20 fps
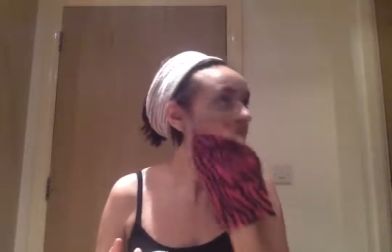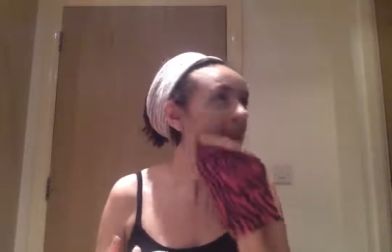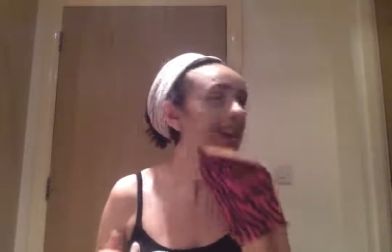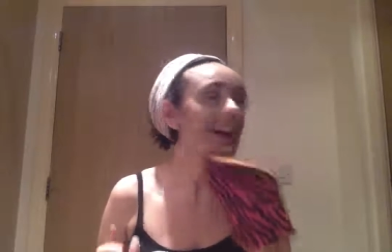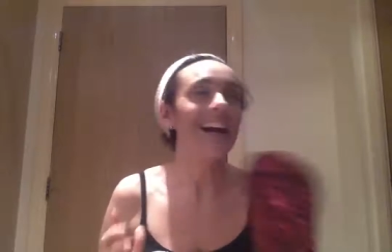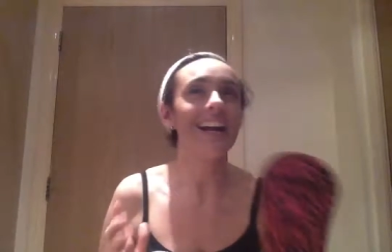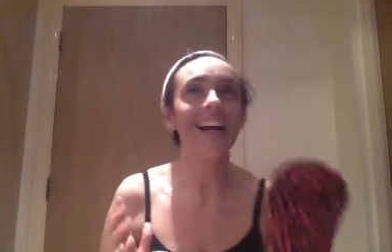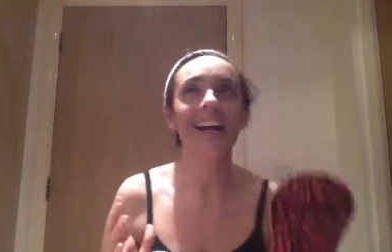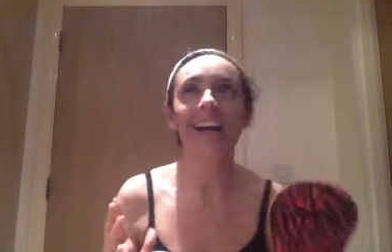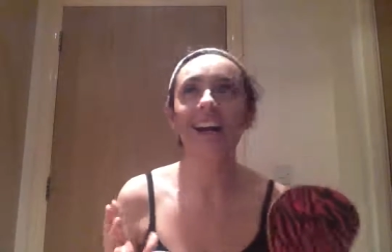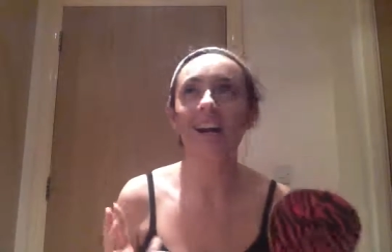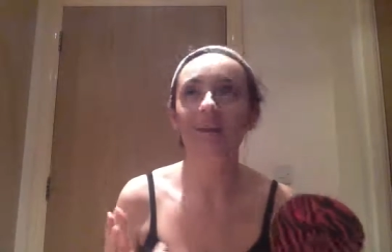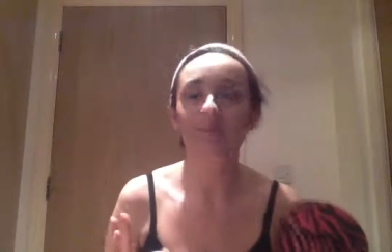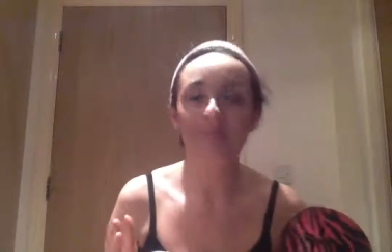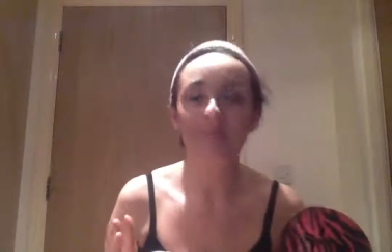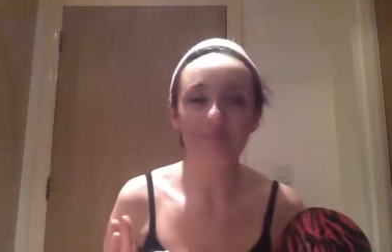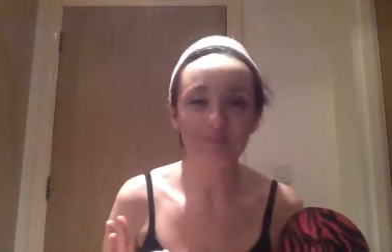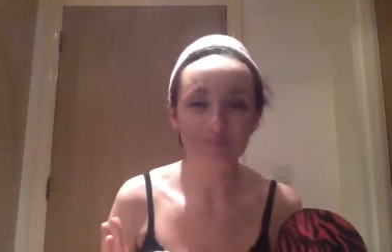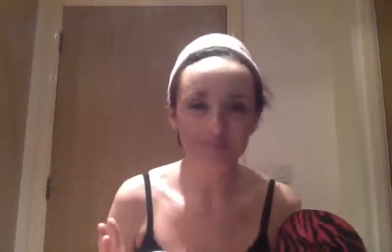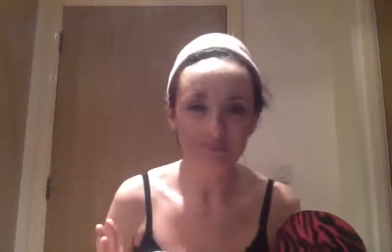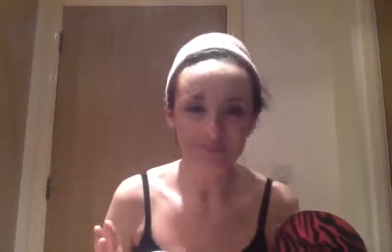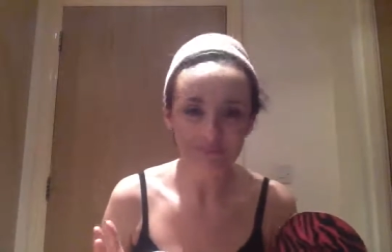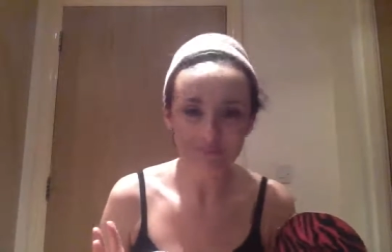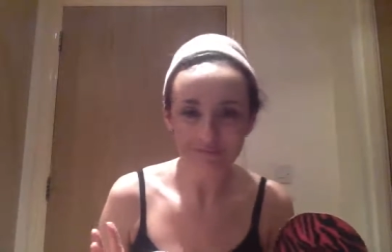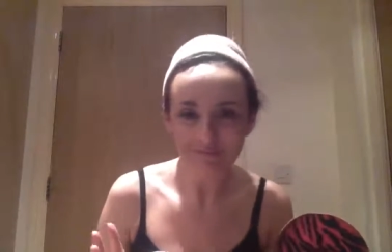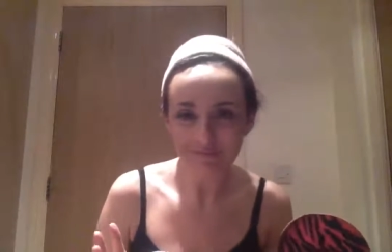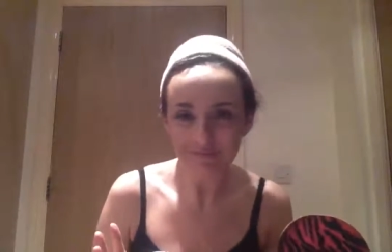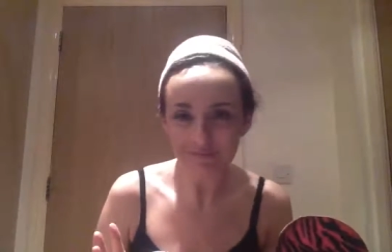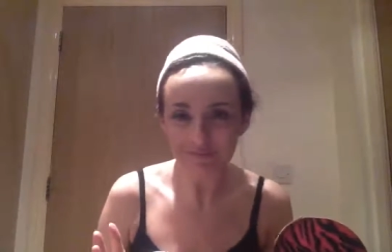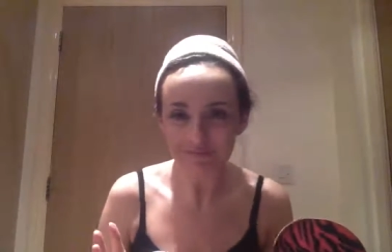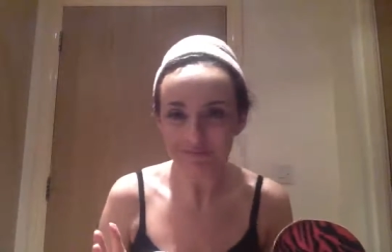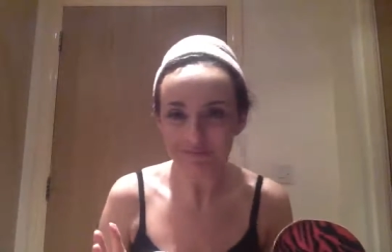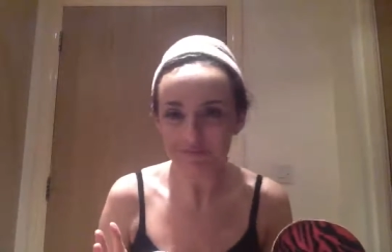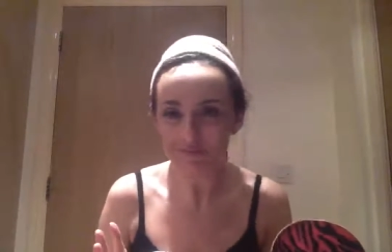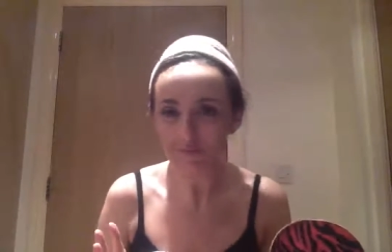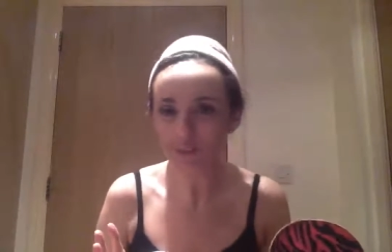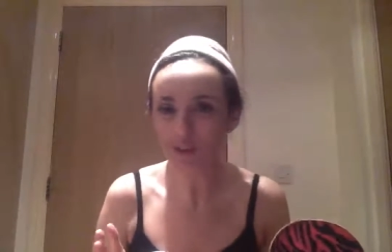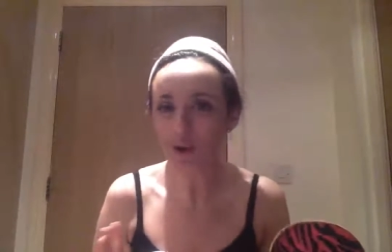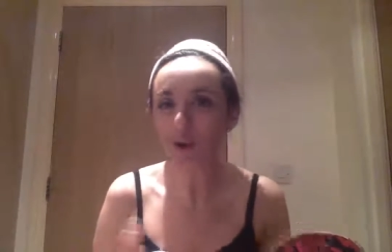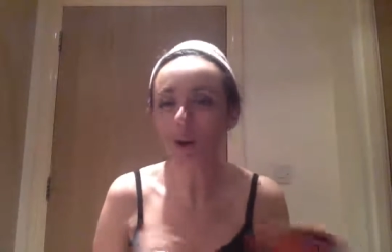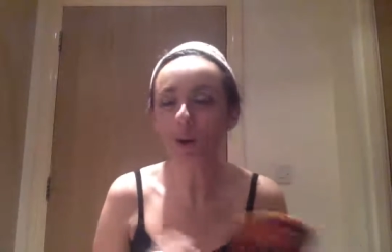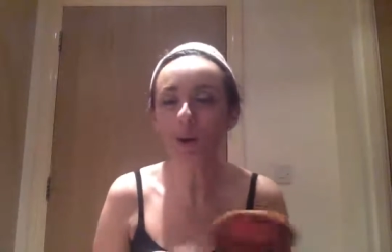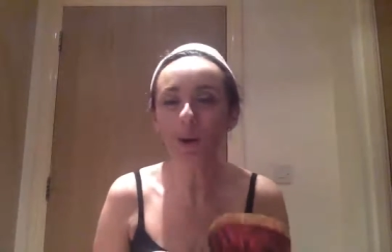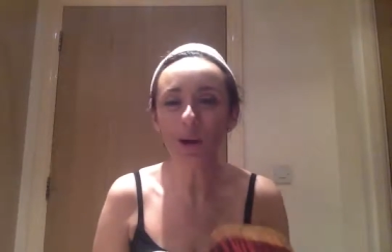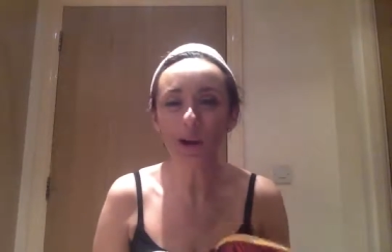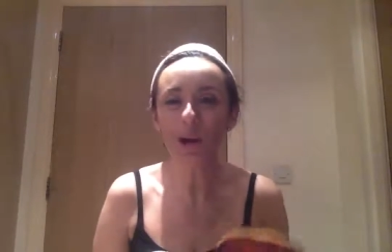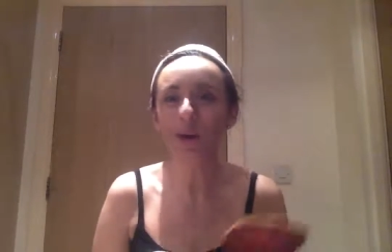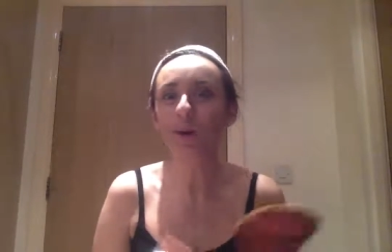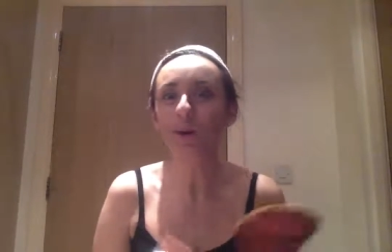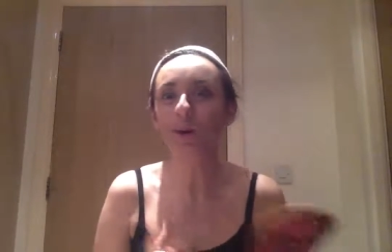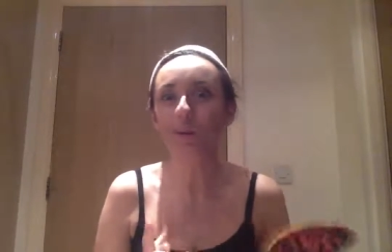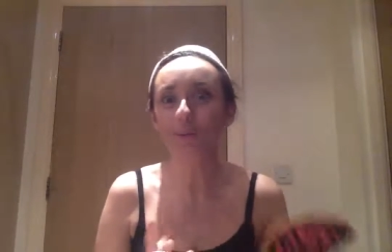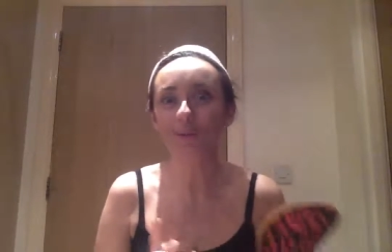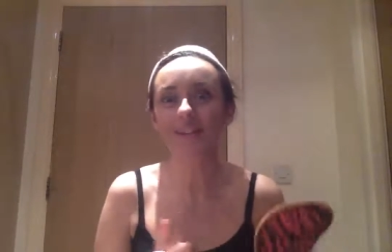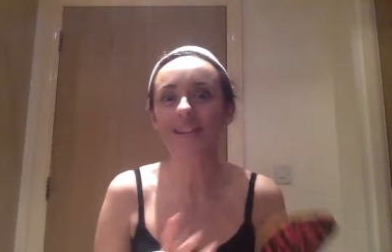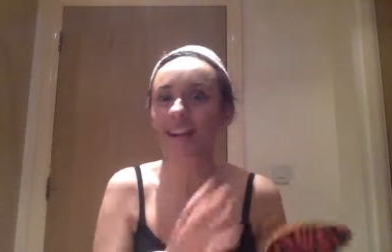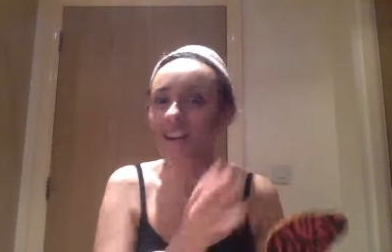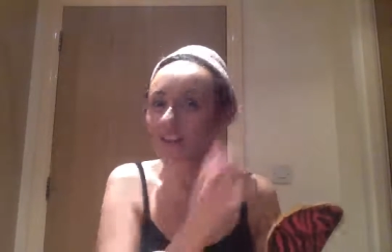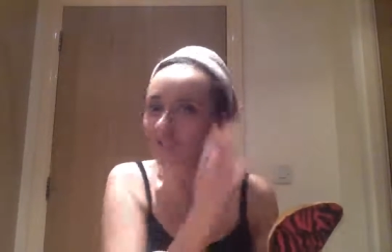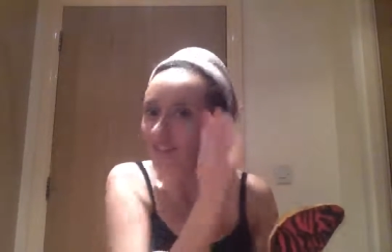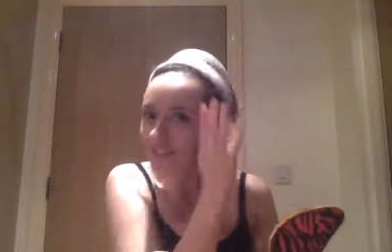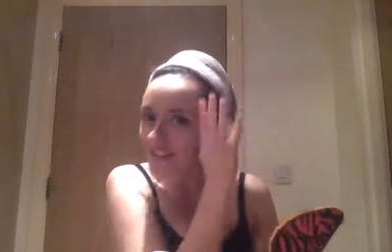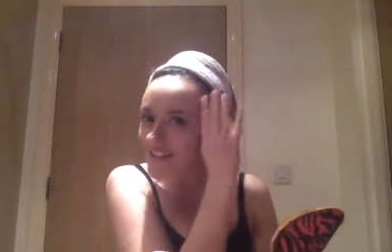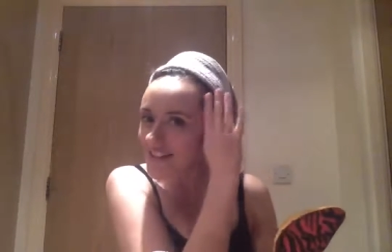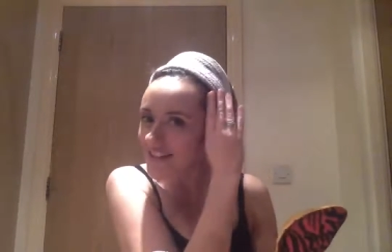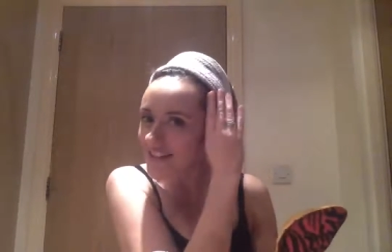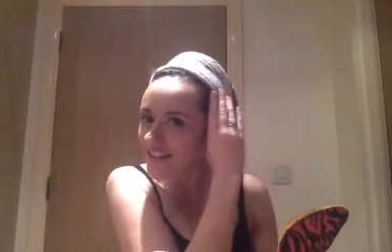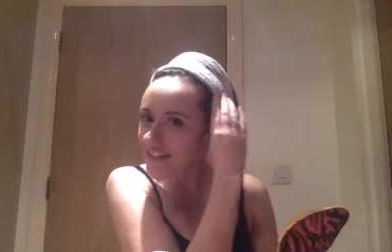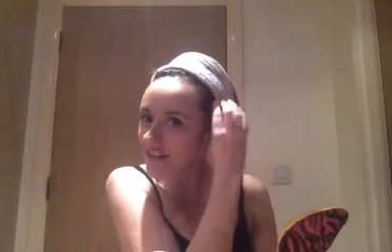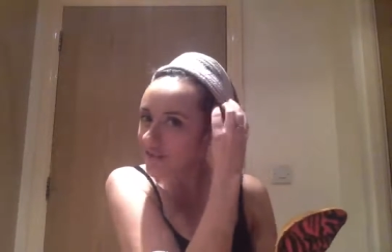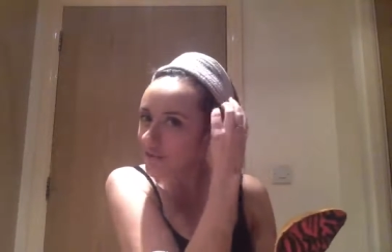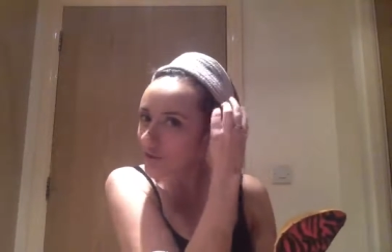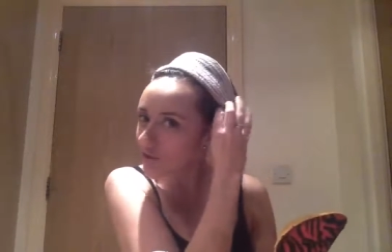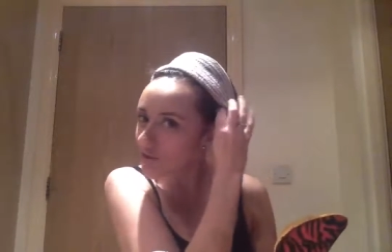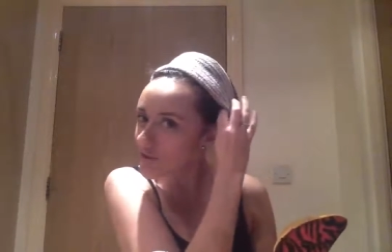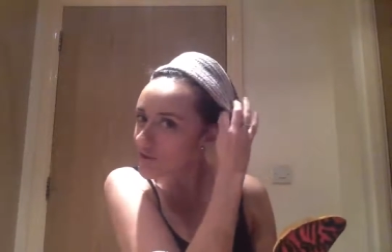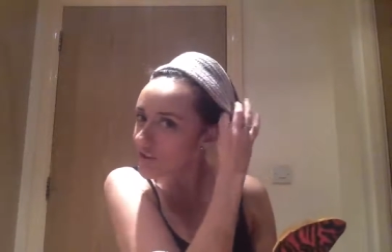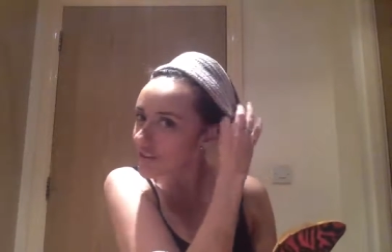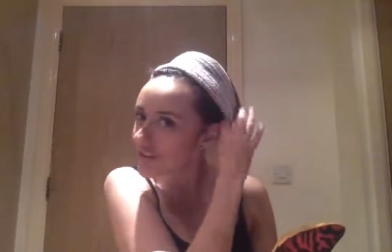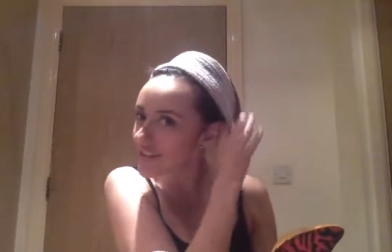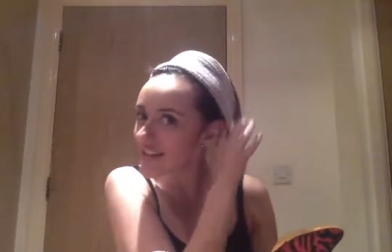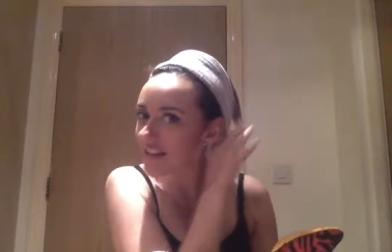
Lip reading: I always err on the side of caution,